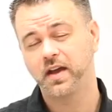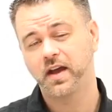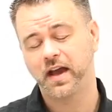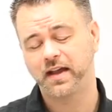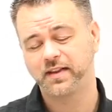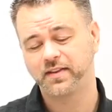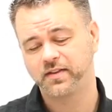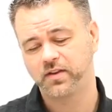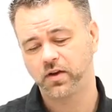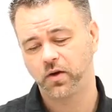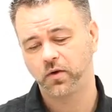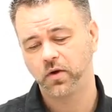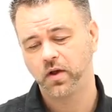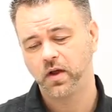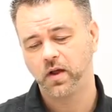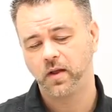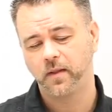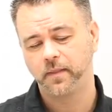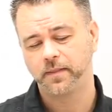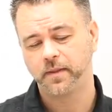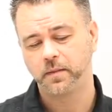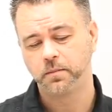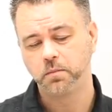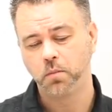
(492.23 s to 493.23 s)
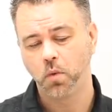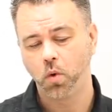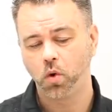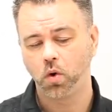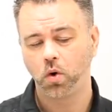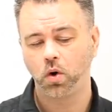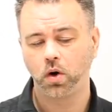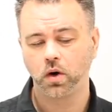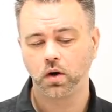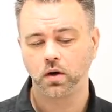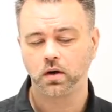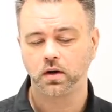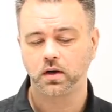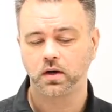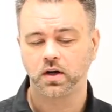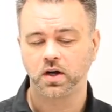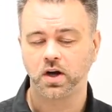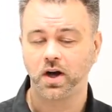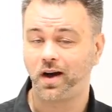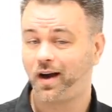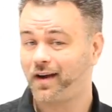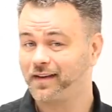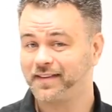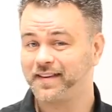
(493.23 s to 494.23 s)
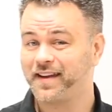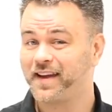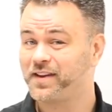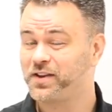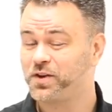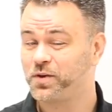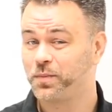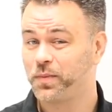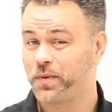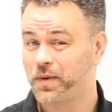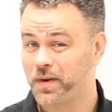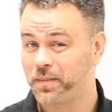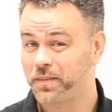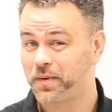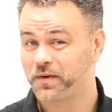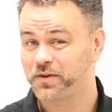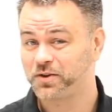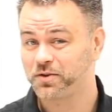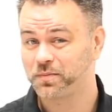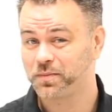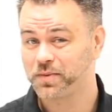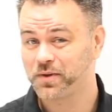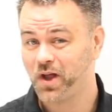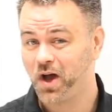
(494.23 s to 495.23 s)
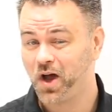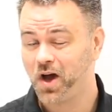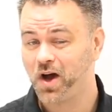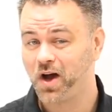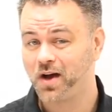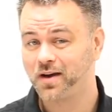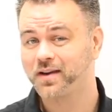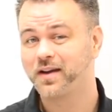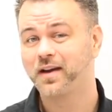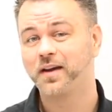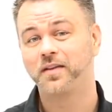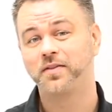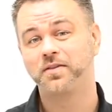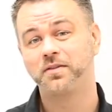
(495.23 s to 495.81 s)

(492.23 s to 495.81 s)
And so the more content you put up on your blog,